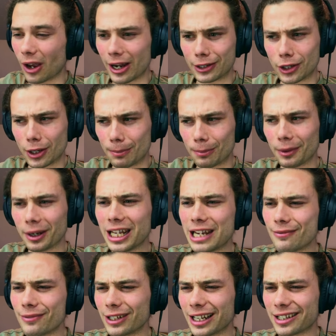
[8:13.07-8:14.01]
I don't
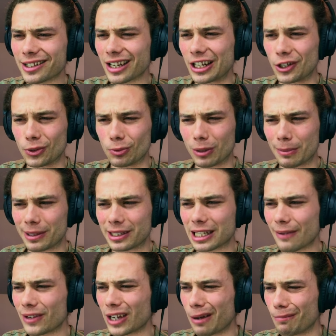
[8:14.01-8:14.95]
believe, unless I just want to be
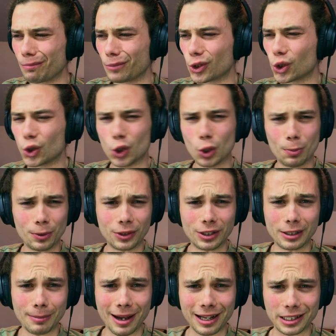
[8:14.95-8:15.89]
saving up
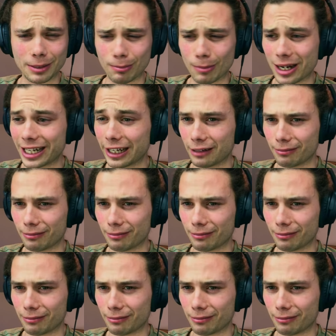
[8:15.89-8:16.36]
stupid amounts of money,